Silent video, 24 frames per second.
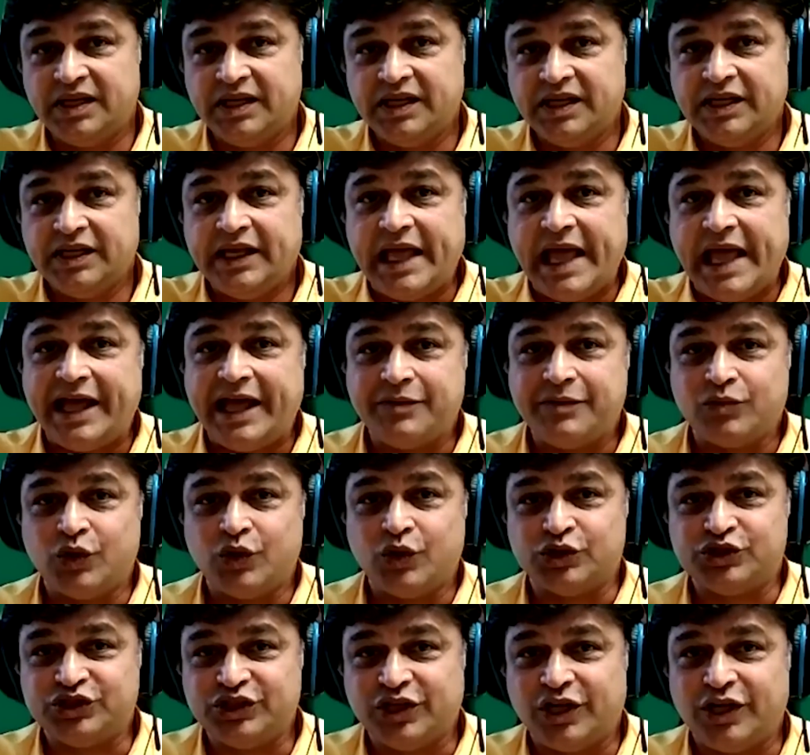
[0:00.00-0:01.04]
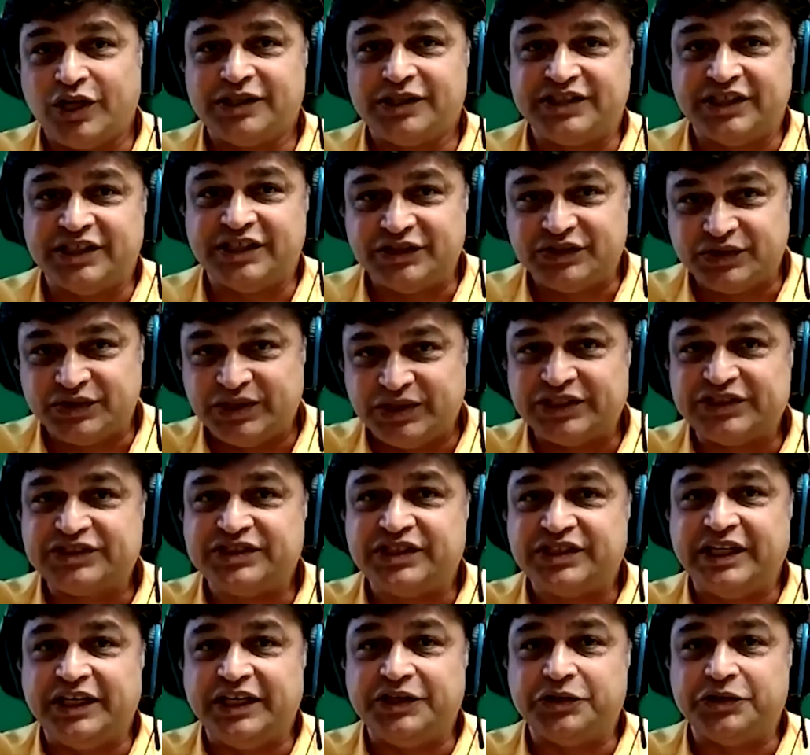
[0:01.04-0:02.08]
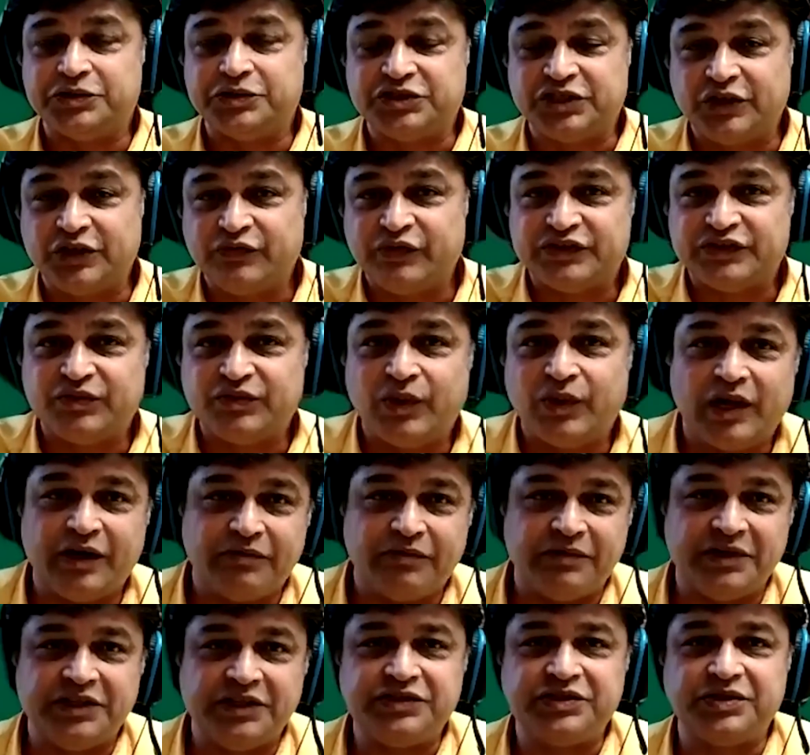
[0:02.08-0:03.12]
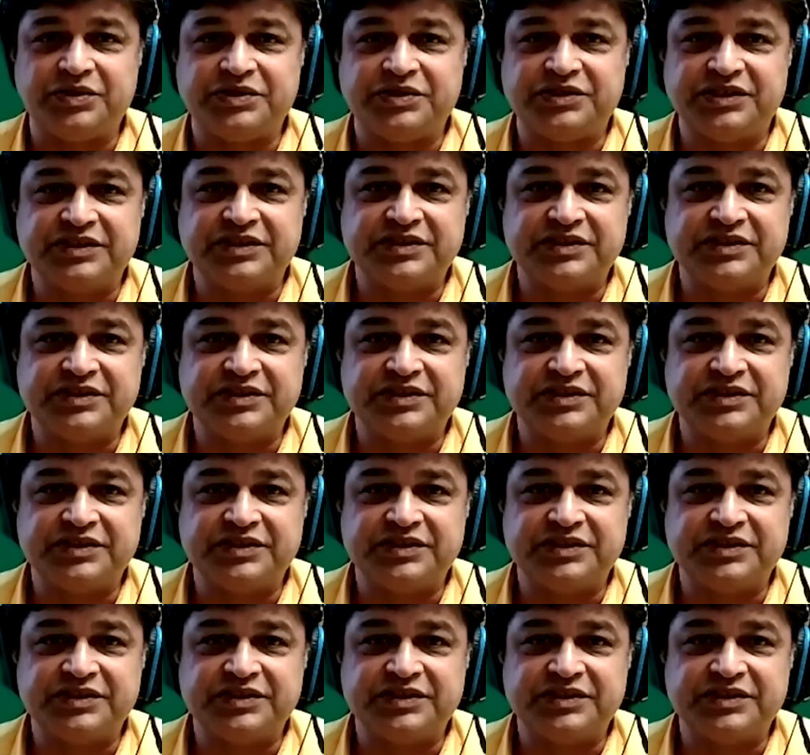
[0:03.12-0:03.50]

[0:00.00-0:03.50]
add more salts and sodicity to surface water resources.